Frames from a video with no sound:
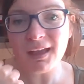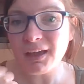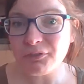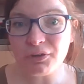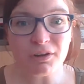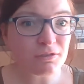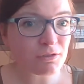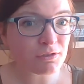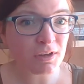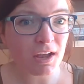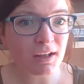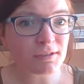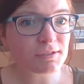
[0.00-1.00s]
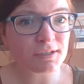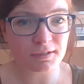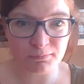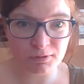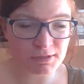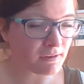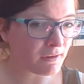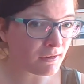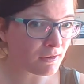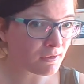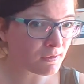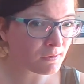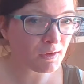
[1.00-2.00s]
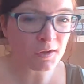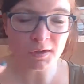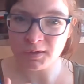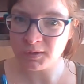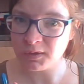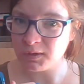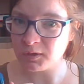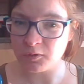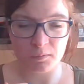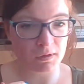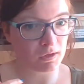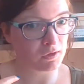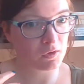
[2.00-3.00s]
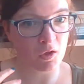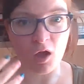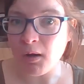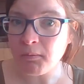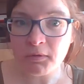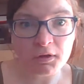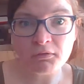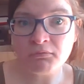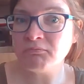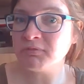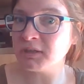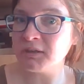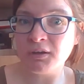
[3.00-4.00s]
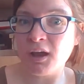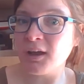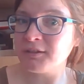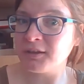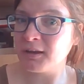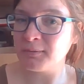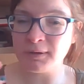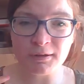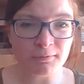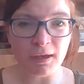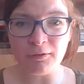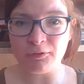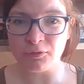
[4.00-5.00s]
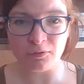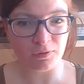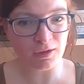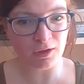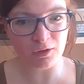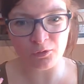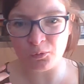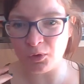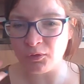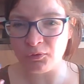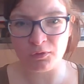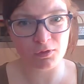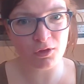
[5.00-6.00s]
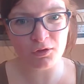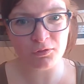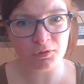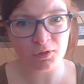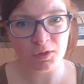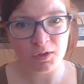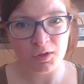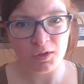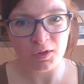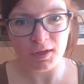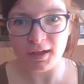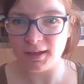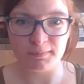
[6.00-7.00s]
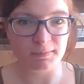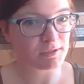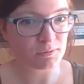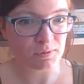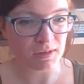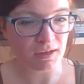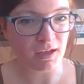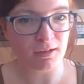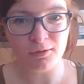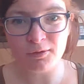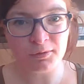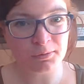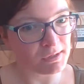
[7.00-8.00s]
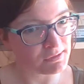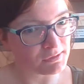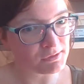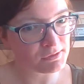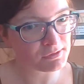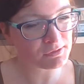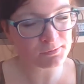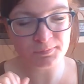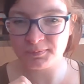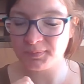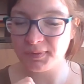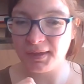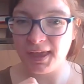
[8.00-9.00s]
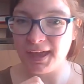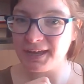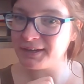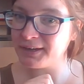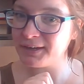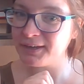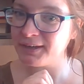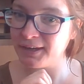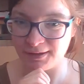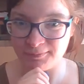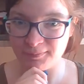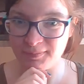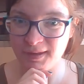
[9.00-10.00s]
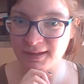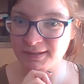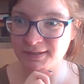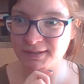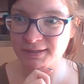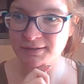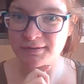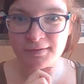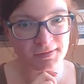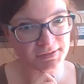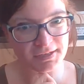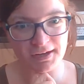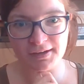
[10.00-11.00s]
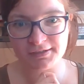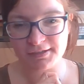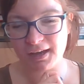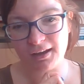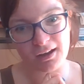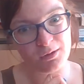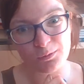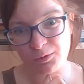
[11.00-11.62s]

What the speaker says: adventure style book set in there, it could be a comedy set in Iceland. I mean, I think it can work for a lot of elements, really, a lot of reasons. And yeah, that's things I kind